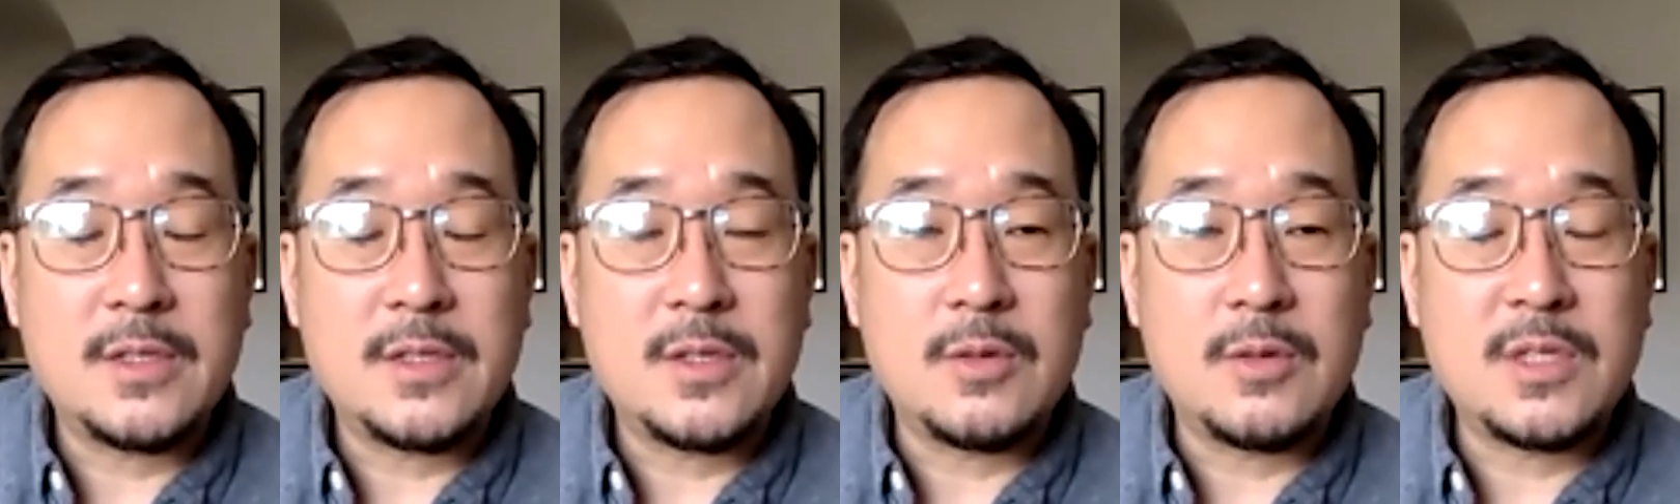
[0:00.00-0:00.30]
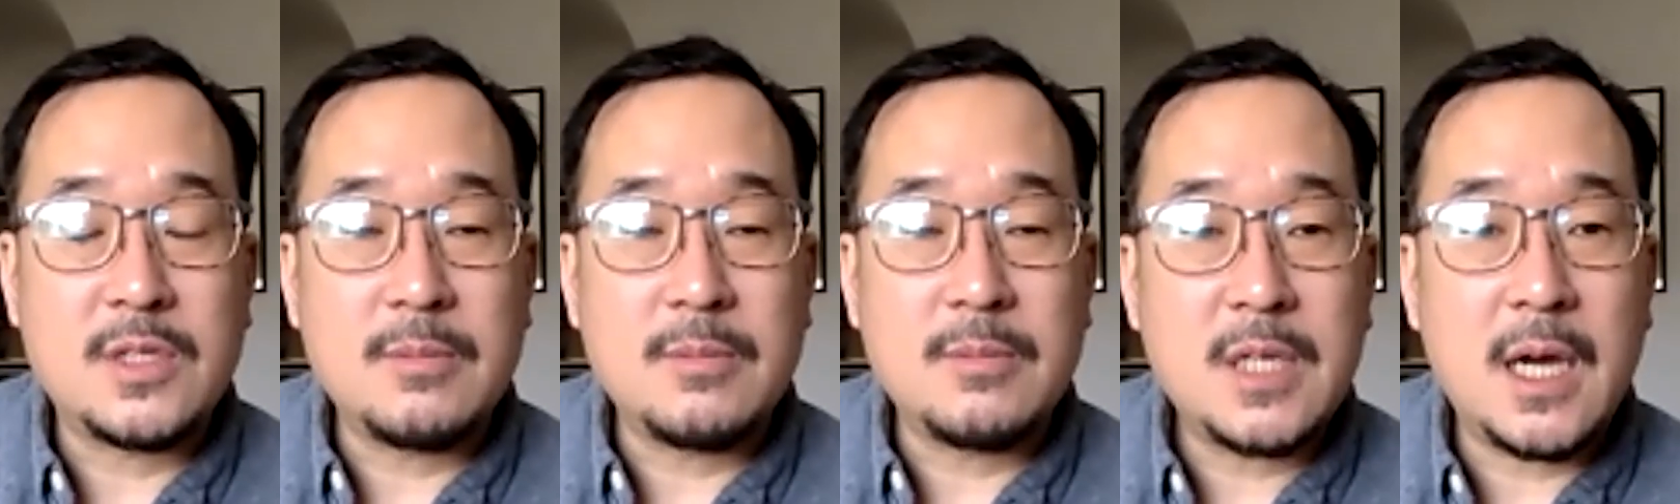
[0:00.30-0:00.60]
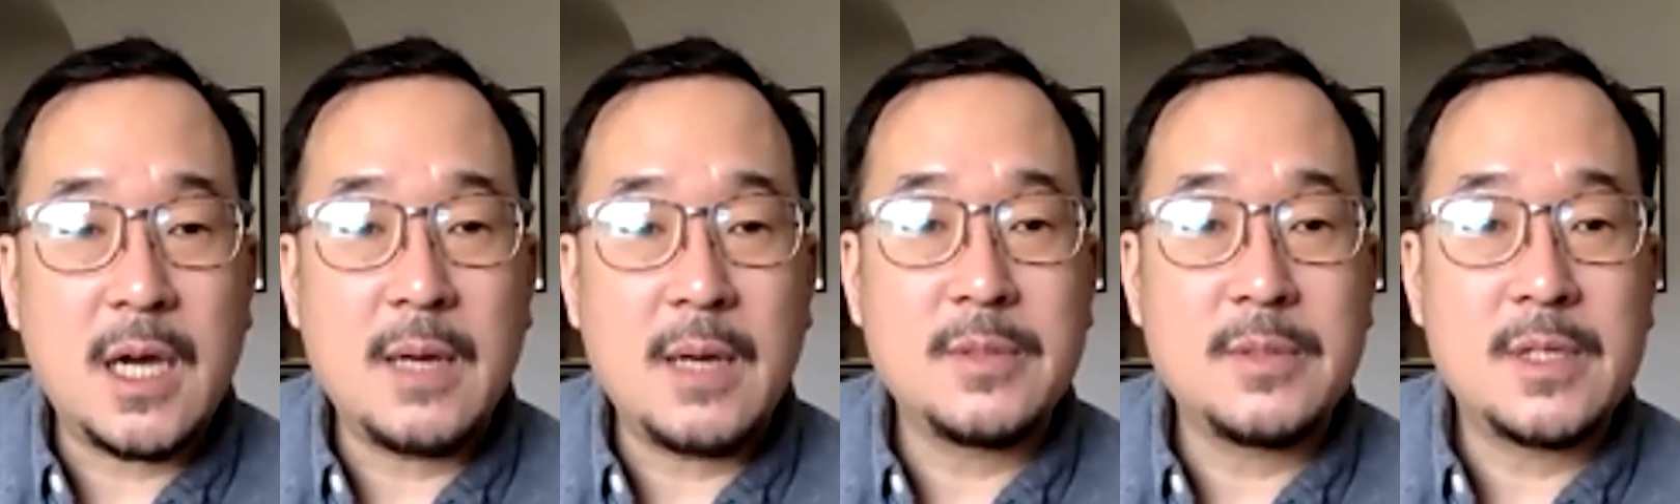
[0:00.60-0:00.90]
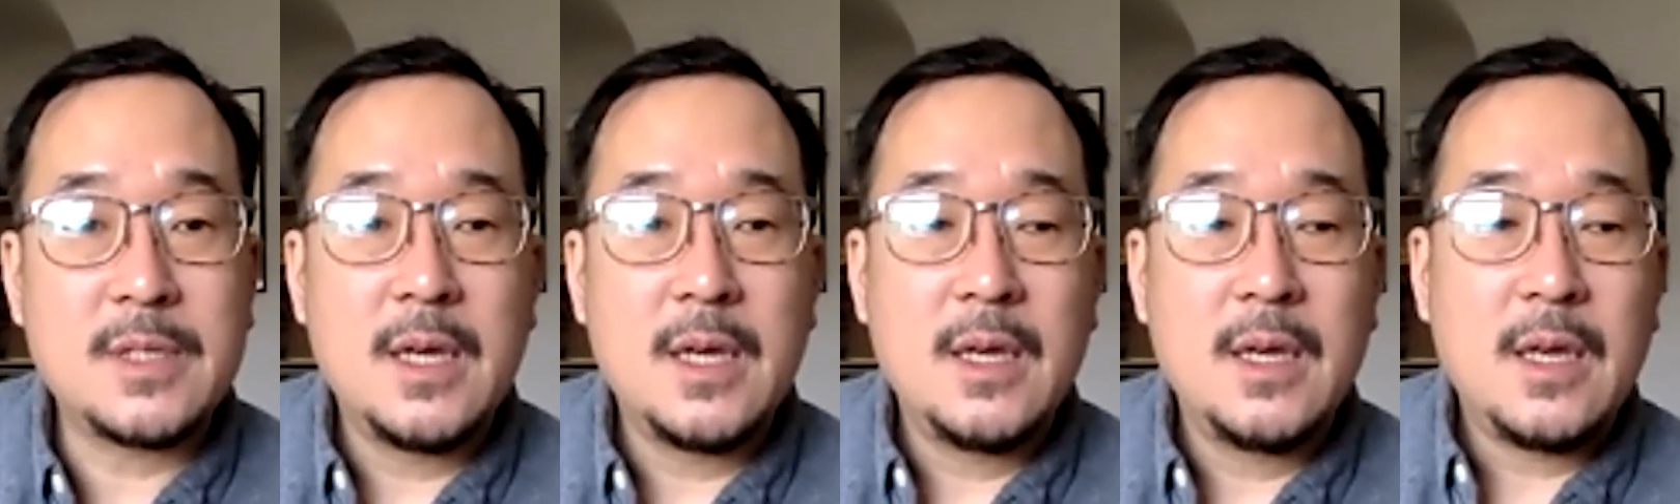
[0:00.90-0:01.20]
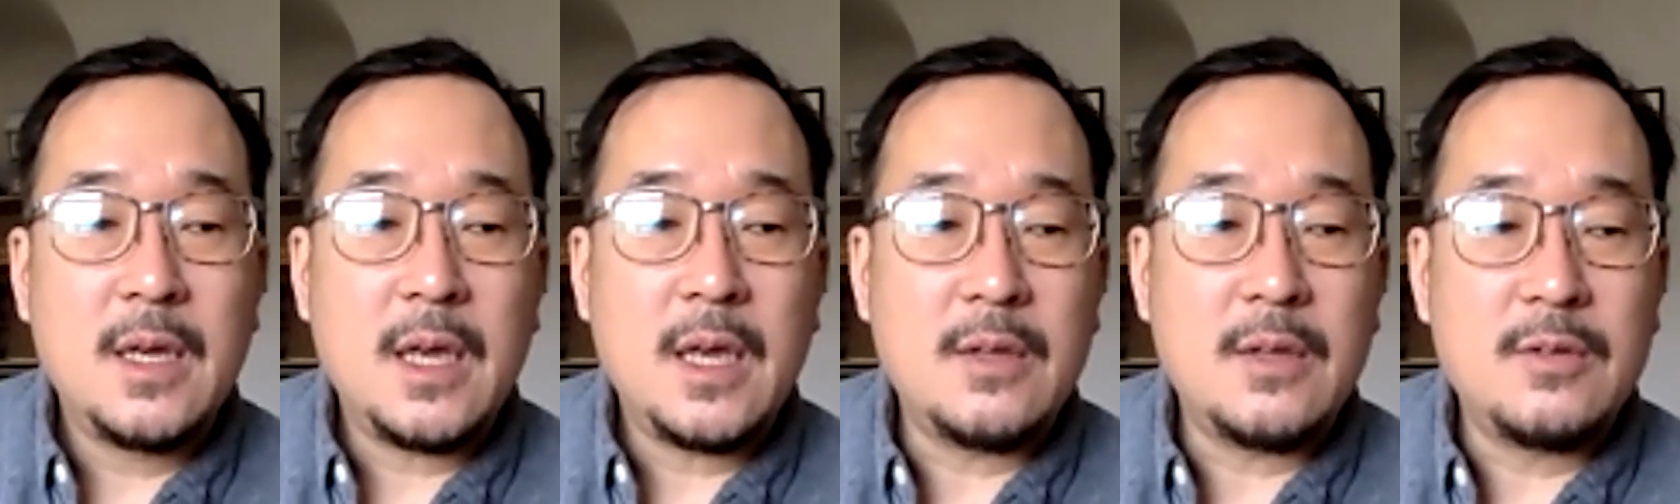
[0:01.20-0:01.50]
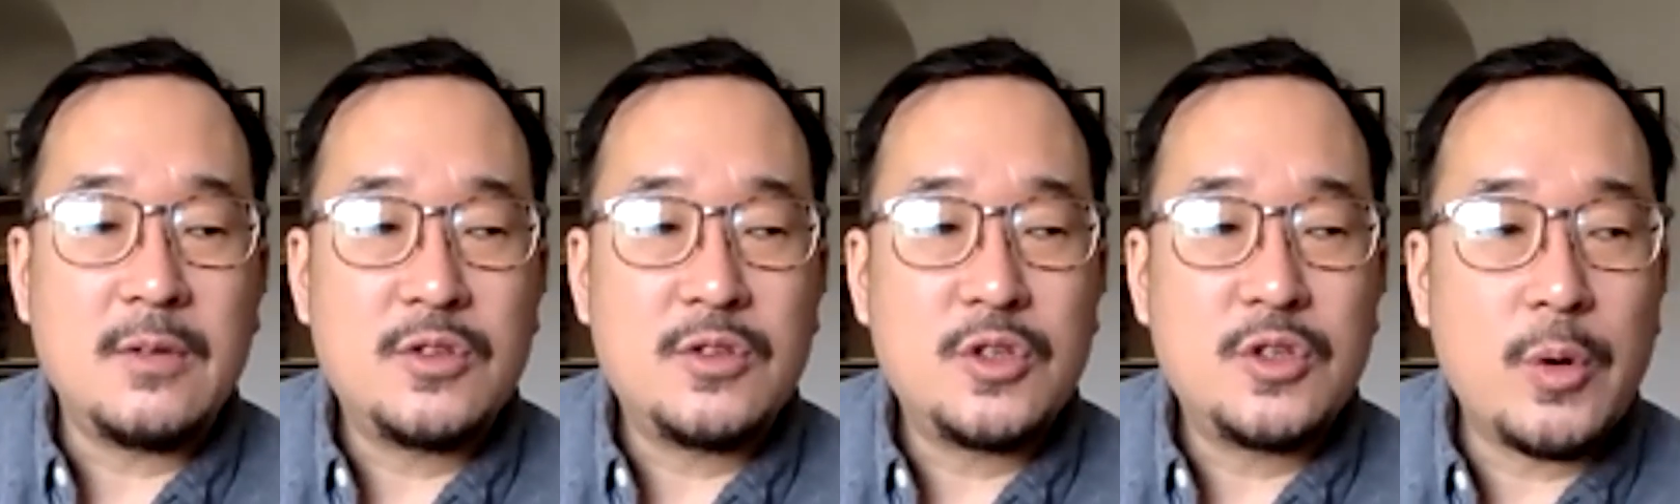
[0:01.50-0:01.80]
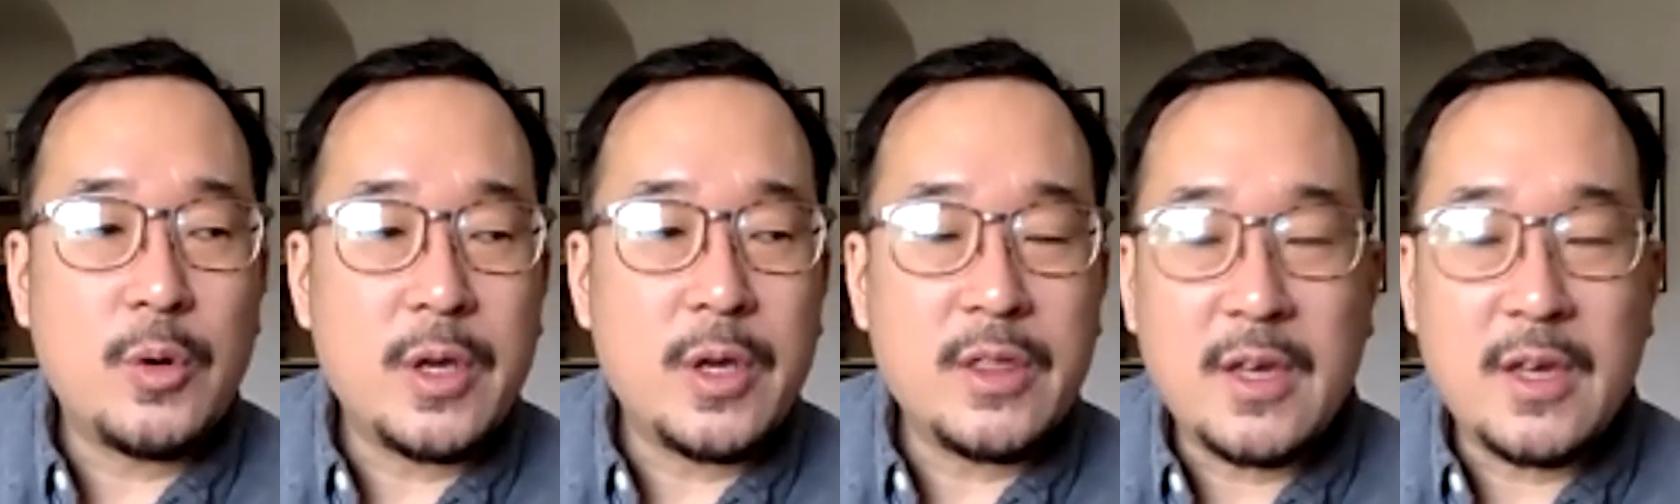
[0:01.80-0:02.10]
So sometimes in
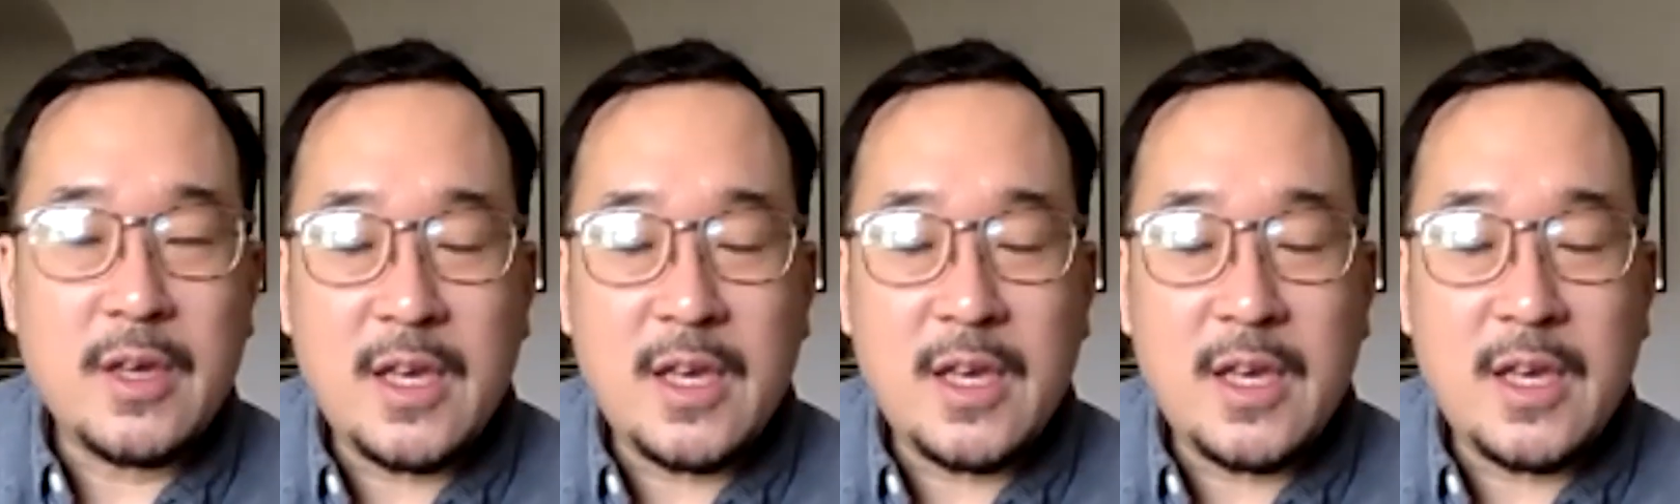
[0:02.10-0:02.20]
showing the